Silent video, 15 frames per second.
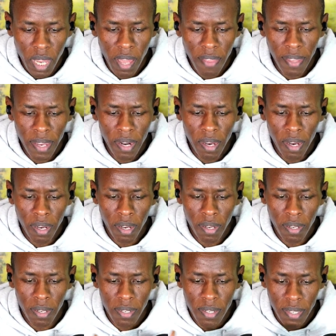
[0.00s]
then
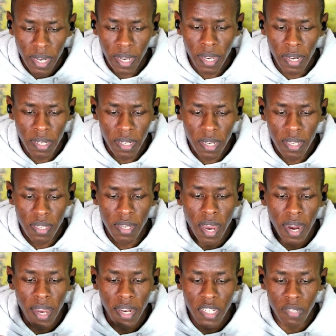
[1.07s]
second is
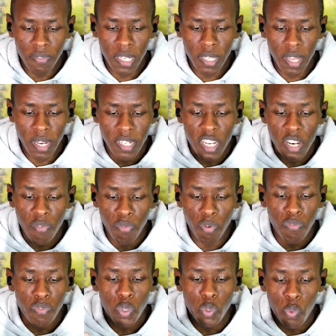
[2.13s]
an activity that
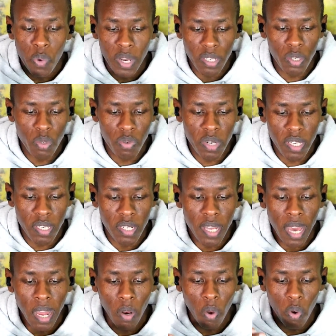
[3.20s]
involves US students
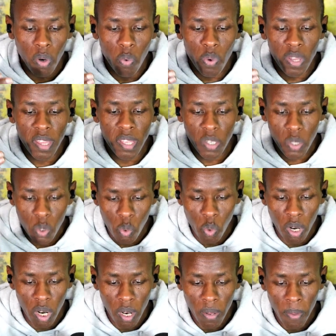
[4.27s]
dialogue with
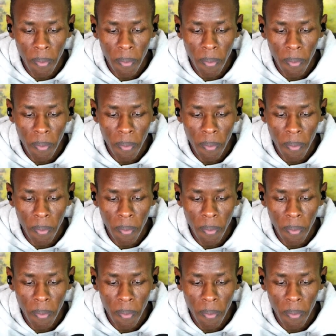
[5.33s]
school